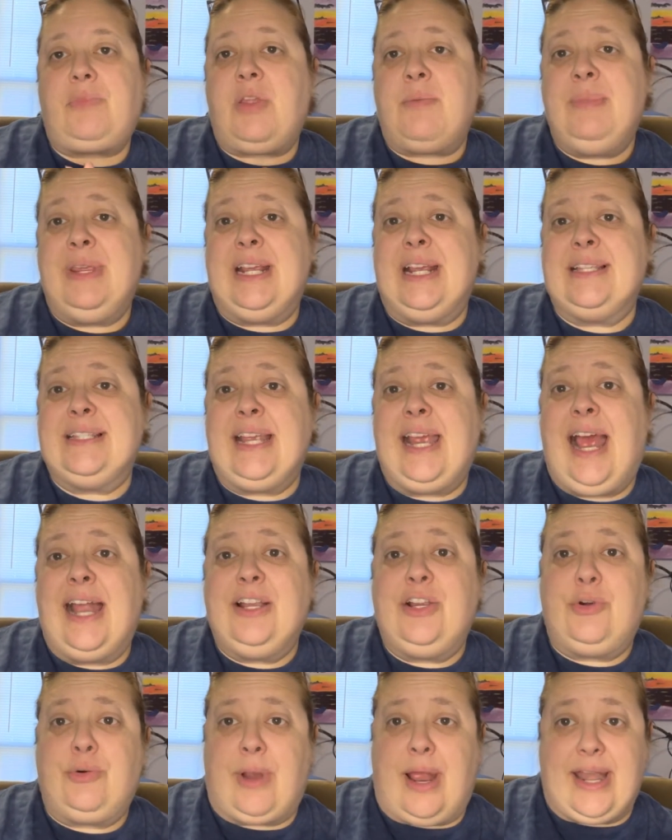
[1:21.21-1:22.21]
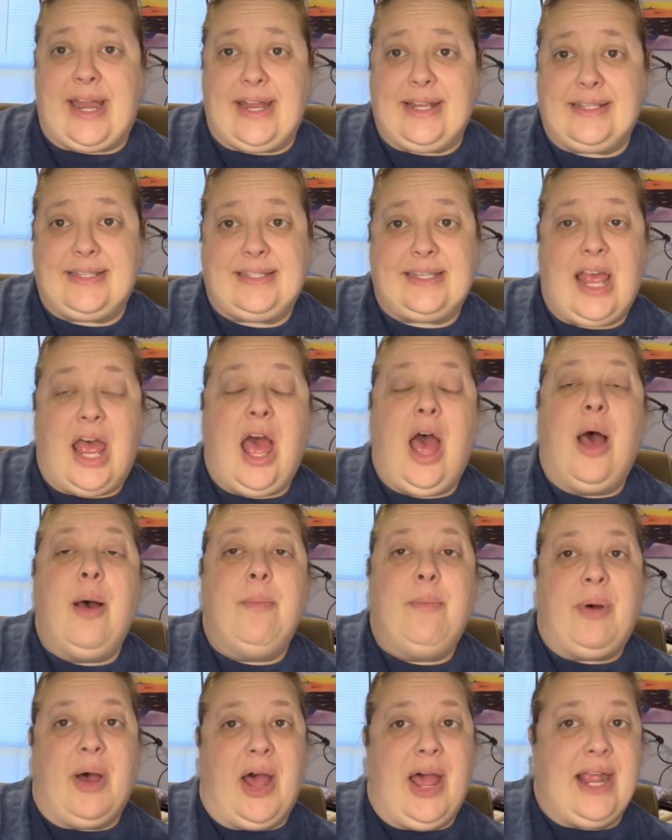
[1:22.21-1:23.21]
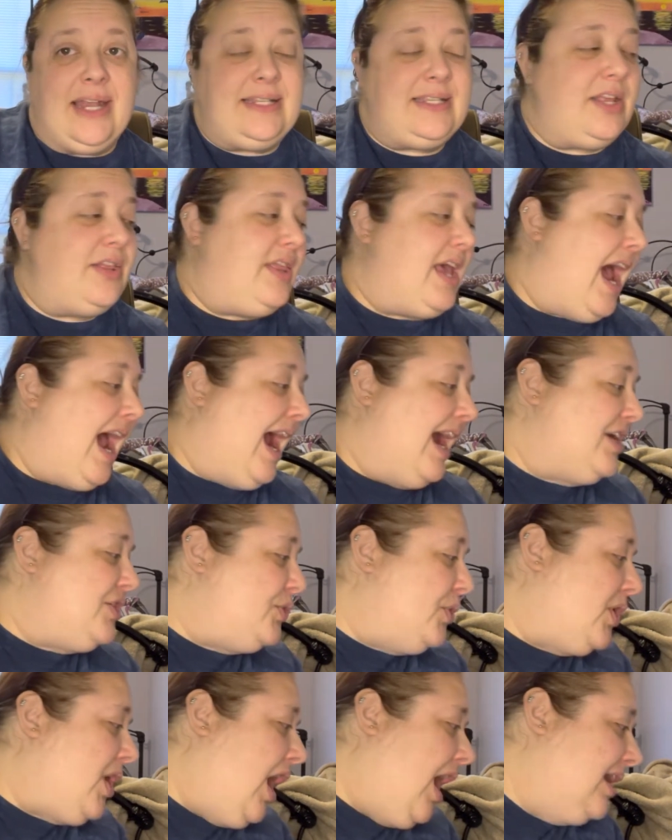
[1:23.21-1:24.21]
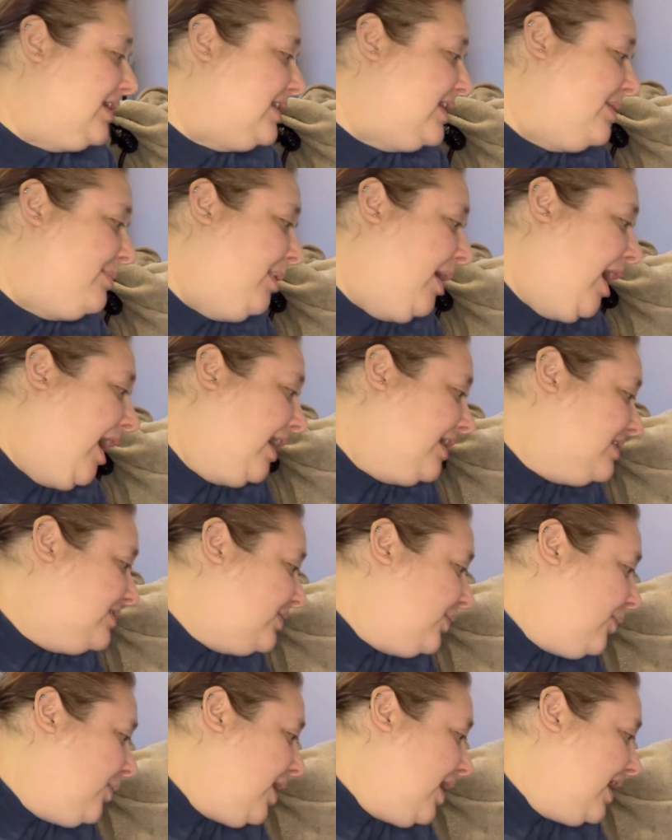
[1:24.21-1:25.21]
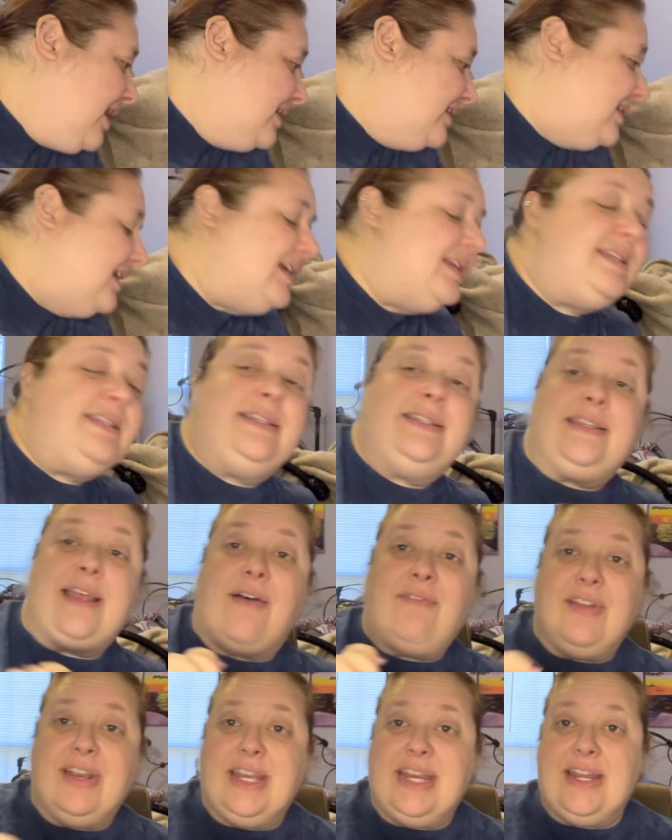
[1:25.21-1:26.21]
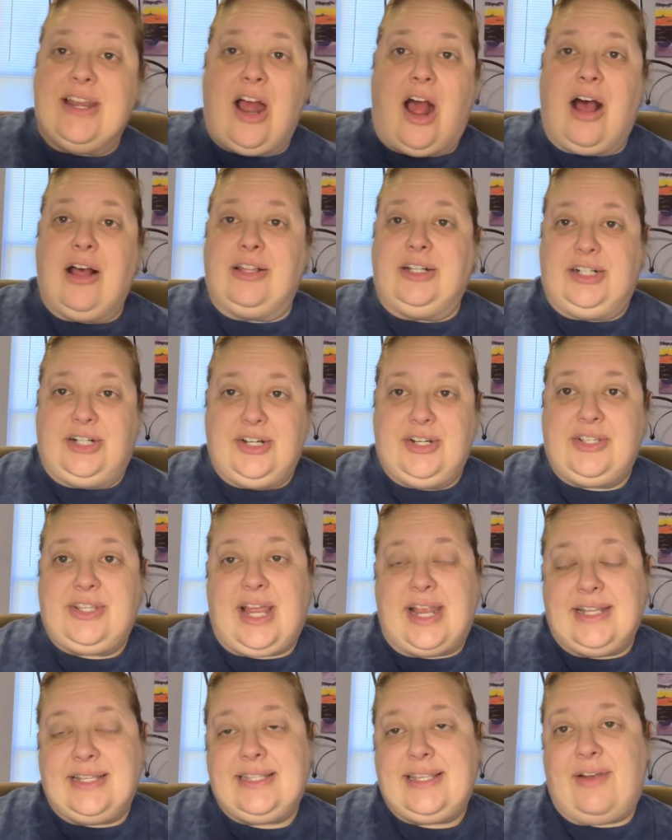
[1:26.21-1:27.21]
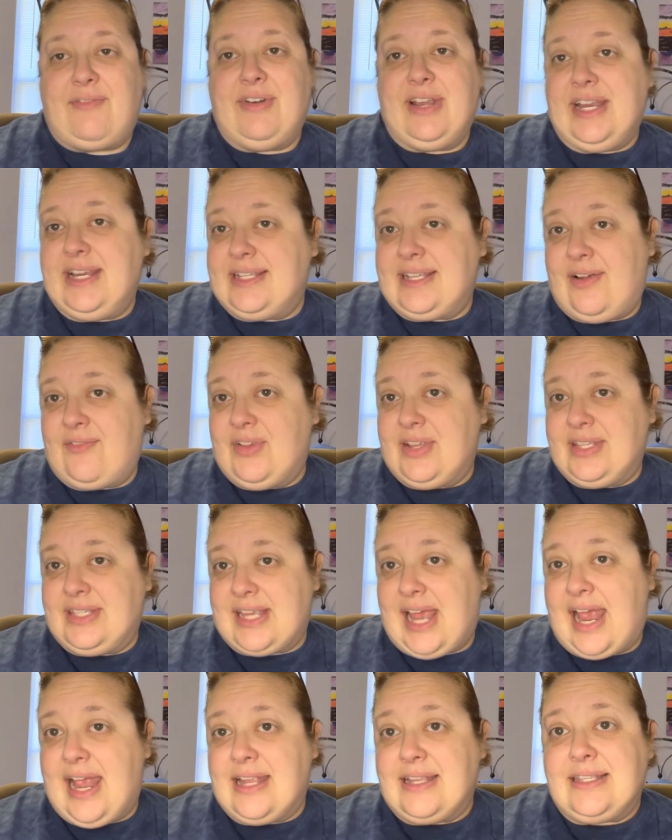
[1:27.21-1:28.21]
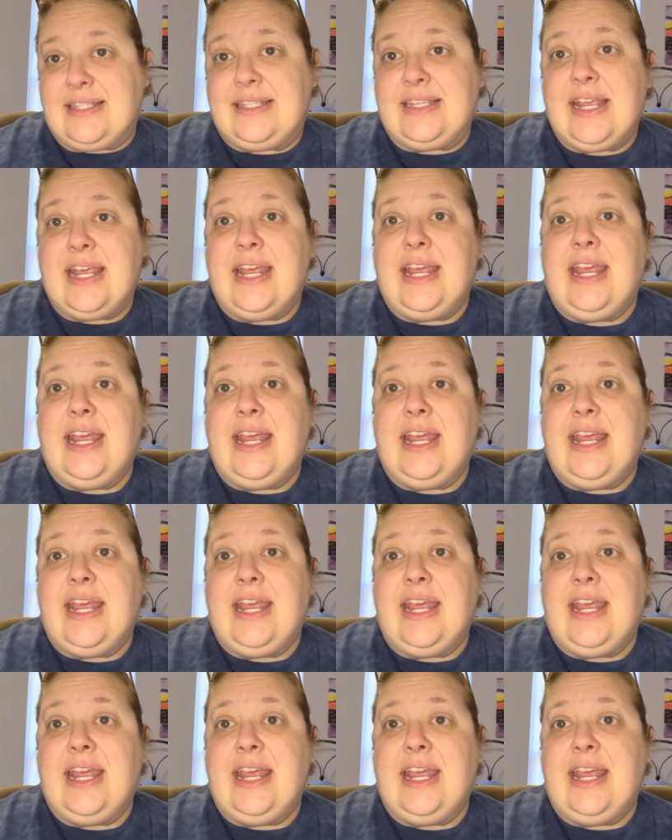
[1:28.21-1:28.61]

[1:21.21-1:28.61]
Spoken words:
because I had credits, but the actual cost of the box was $70.77